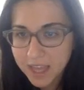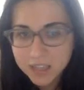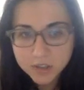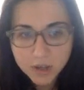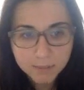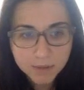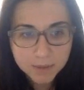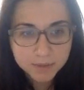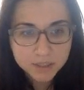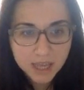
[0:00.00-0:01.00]
So I'm going
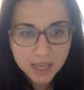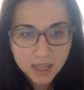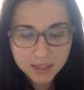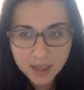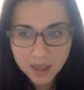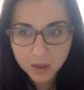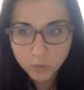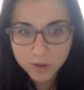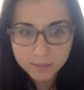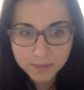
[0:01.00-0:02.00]
to pretend that
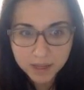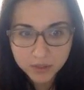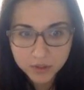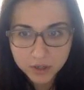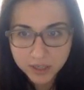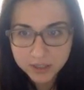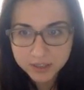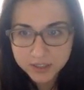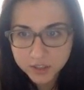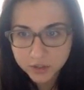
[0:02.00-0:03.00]
one of my third year
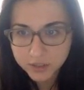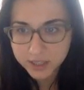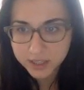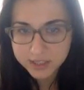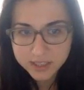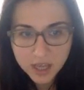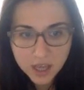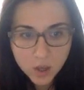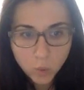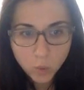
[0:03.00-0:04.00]
students
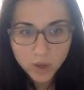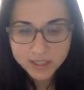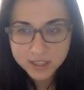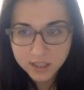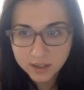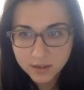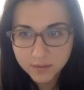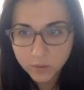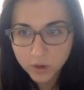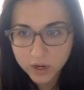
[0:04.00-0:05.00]
wants to look
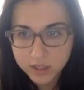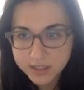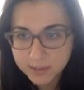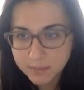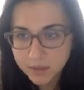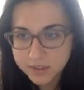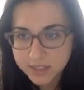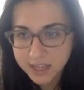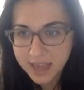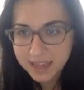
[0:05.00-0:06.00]
for some
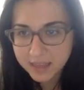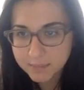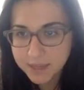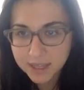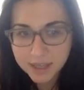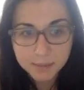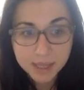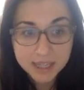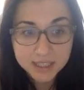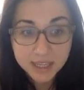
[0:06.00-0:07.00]
music at the medium
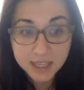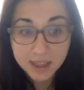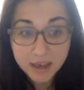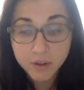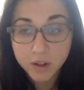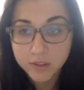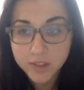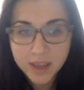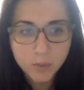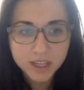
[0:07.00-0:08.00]
easy level.
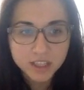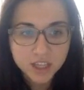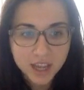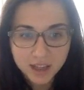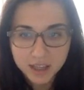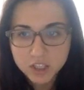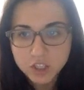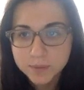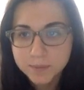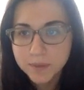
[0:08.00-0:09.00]
They want a challenge.